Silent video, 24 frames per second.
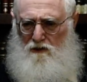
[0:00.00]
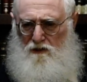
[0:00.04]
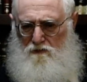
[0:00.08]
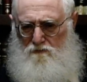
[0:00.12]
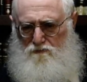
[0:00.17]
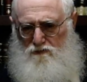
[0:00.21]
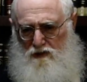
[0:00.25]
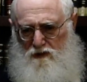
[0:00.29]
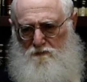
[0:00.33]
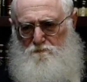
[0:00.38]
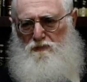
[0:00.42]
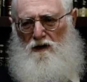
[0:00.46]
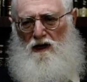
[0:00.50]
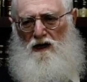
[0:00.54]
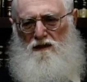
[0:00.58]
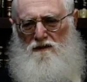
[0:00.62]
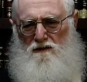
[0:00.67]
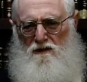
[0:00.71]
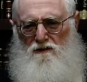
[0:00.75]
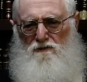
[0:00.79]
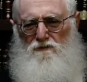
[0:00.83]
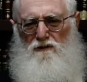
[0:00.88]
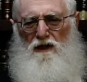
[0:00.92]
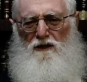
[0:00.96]
respond.
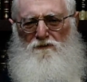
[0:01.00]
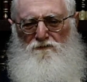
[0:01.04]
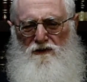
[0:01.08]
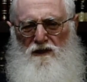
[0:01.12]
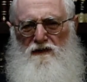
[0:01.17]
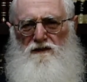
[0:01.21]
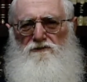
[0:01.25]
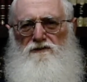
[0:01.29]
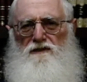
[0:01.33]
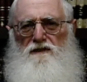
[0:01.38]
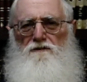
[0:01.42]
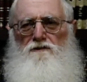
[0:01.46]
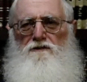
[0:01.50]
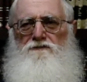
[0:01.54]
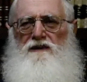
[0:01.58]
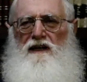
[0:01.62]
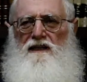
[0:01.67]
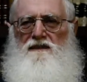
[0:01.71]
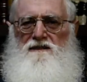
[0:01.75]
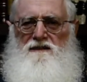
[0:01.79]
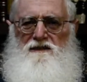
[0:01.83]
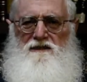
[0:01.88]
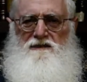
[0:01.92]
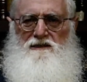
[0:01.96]
He felt it was a
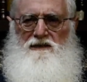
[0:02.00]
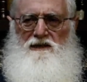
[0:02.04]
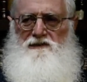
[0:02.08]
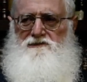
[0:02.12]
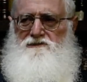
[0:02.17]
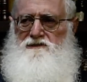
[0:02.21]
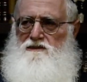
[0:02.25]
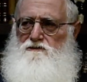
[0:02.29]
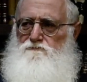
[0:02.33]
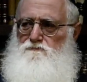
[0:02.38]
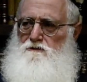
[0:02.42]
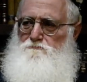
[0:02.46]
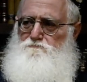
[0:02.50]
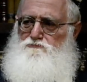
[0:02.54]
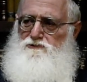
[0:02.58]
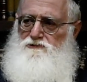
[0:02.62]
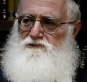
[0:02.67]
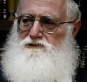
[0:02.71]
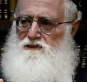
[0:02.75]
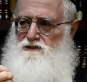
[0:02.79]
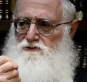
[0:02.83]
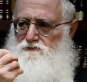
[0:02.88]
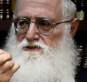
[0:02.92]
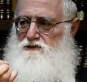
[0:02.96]
Gvaldig Chesed, and one
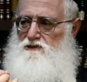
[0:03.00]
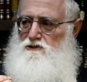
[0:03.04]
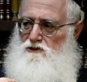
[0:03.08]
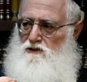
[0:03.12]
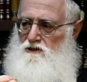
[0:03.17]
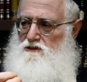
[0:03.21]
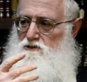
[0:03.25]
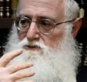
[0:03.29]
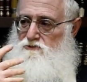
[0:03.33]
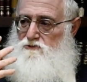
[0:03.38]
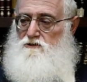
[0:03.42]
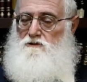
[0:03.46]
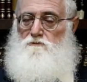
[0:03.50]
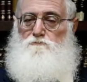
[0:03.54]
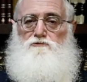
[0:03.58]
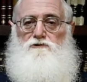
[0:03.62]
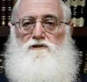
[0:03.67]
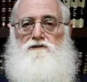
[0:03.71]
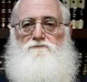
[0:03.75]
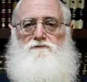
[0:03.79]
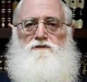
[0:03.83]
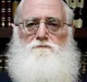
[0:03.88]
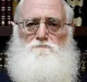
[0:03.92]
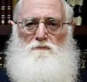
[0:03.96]
person he was talking to, and the
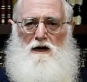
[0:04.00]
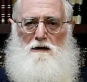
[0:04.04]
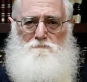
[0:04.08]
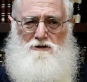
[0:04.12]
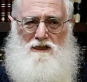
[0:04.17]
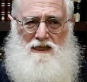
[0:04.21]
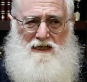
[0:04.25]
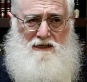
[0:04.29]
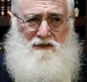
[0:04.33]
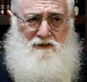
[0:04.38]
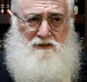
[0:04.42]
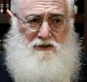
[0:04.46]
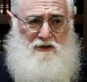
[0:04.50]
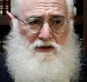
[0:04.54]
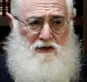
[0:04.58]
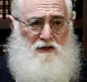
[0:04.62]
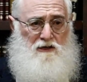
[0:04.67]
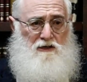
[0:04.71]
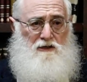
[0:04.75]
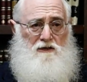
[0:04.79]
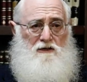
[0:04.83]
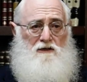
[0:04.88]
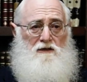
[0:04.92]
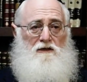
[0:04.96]
person was mumbling.
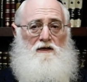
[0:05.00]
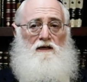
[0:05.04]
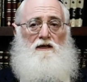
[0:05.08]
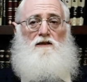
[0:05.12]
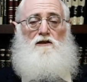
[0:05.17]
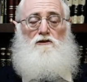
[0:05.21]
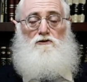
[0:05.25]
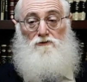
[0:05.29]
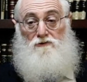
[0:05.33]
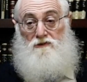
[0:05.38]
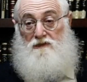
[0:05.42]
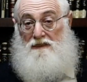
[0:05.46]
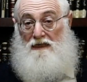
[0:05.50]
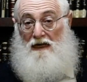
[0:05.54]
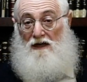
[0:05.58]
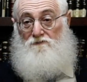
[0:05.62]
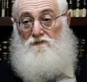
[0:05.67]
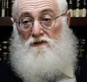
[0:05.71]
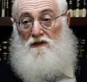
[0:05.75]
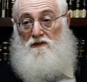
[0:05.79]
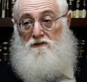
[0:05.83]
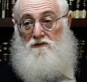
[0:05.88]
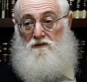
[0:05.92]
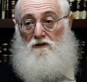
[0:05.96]
He thought he was
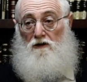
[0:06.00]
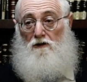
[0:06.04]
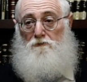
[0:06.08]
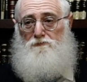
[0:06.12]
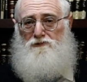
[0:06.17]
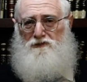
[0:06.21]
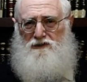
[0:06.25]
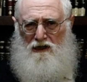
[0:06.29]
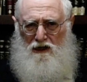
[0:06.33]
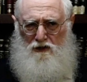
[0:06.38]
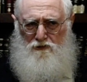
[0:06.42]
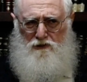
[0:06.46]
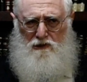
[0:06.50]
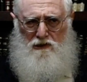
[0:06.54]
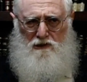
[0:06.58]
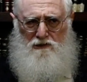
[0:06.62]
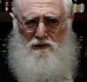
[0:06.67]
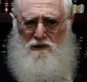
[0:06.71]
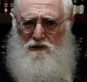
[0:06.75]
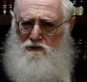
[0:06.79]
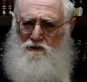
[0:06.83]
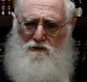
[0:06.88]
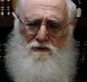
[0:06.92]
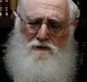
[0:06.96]
davening. He said, I'm sorry. He
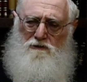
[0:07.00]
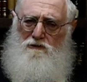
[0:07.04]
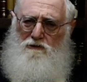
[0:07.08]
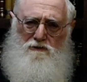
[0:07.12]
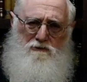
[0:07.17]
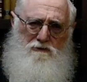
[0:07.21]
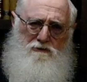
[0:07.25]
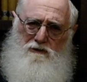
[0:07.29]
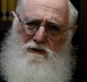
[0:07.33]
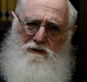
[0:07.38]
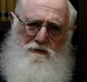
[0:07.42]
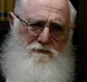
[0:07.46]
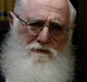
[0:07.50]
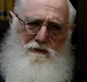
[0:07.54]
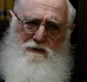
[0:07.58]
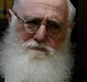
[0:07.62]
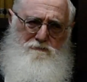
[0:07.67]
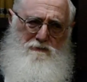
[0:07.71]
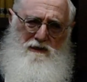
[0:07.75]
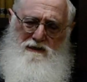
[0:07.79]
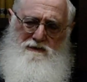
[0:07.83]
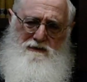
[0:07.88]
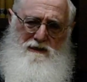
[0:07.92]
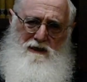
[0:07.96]
said, no, I'm
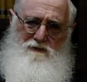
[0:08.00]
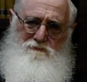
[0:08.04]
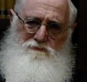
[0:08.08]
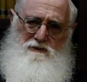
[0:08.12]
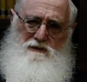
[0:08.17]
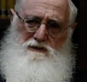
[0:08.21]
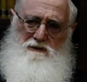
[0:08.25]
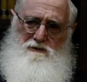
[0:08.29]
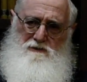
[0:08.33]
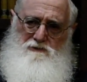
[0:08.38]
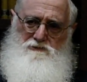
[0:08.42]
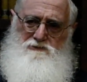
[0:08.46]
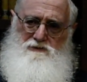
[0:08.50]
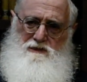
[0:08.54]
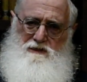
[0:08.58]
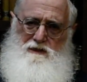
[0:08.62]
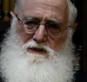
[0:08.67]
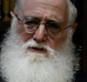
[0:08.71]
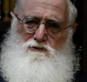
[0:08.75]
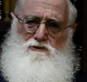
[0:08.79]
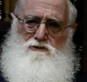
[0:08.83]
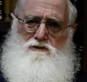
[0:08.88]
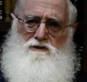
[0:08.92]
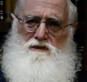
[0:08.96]
not davening. He said,
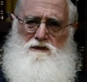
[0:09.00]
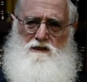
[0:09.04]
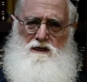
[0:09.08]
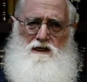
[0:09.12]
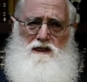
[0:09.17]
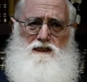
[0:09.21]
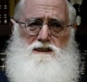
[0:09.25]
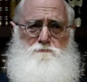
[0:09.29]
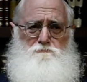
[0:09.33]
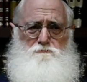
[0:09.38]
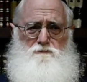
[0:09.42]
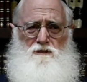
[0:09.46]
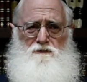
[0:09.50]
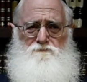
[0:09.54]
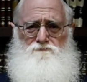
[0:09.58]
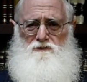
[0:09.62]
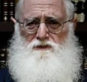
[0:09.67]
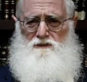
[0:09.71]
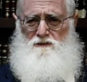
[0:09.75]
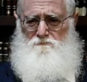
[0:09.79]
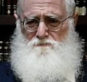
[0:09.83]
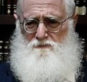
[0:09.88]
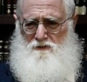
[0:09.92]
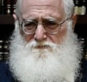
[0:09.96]
I go to the hospital, I
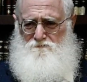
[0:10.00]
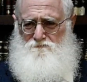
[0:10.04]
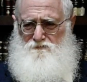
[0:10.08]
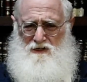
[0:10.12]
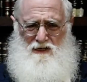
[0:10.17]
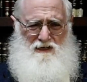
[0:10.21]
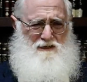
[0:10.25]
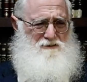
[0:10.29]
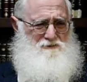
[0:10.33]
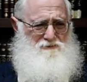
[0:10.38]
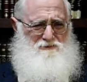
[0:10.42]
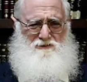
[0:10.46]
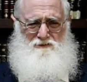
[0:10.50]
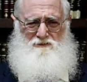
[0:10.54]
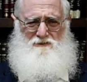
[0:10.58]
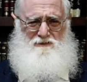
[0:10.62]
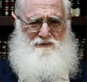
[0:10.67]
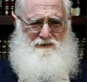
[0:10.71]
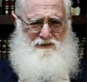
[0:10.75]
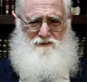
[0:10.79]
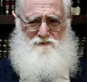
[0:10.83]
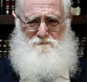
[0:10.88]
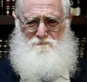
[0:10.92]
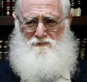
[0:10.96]
visit my father, who's
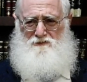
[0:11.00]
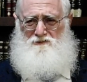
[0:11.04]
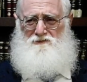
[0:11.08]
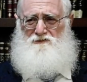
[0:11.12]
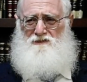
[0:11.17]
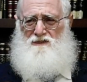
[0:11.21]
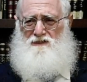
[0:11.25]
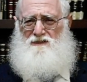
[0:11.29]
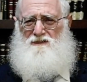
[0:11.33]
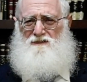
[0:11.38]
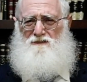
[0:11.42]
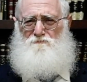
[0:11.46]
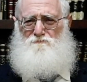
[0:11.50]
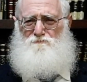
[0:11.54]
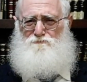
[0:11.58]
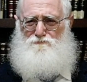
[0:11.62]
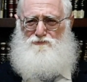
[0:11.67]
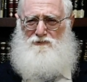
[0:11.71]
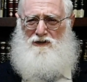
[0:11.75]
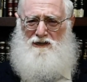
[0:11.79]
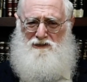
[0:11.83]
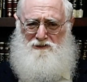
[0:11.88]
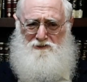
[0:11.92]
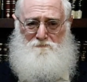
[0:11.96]
terribly sick, and it
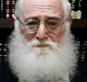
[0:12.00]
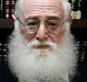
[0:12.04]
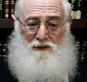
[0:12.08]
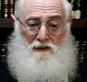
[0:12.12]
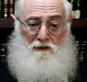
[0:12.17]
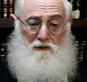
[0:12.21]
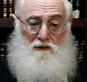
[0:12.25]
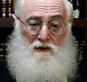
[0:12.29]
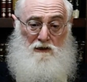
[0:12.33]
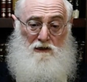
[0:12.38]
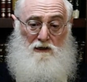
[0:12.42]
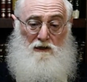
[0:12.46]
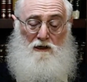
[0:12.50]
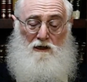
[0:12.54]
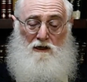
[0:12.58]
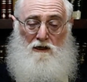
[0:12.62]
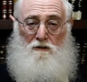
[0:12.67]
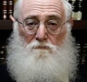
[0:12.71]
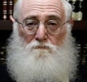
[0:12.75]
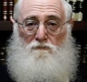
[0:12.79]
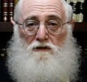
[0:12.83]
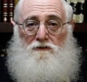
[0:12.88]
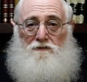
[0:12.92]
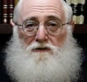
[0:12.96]
breaks me.
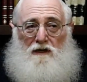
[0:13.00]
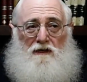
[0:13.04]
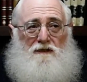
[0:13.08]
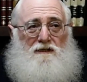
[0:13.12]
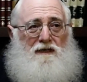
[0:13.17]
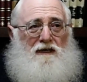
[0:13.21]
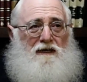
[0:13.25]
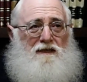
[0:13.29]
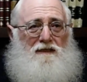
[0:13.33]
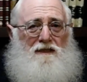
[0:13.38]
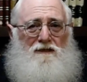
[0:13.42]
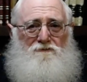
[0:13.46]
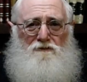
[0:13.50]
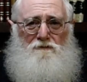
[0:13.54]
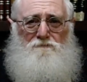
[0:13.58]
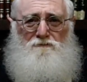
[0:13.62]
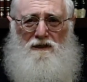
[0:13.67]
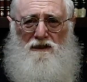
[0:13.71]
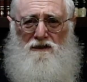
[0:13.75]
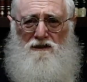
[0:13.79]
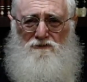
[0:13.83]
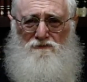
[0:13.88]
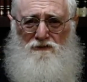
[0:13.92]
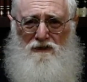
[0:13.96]
But I can't live in
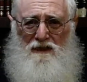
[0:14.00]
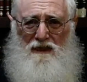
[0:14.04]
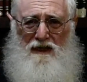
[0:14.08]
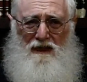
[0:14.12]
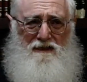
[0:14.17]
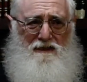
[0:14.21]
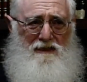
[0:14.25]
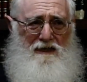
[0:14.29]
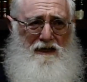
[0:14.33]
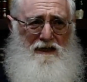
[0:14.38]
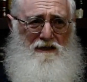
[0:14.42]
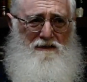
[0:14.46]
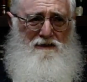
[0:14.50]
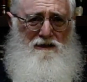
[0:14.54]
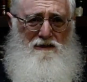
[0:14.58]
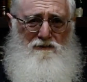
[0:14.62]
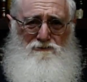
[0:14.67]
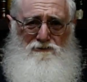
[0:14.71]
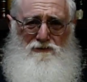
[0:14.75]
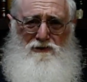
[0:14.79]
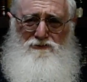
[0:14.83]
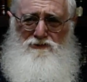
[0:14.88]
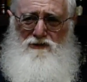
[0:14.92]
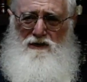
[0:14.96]
misery like that.
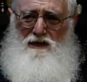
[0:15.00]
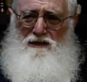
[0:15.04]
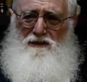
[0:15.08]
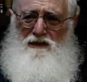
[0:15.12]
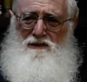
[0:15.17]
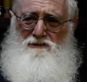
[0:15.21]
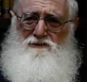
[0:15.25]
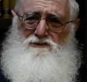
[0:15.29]
And I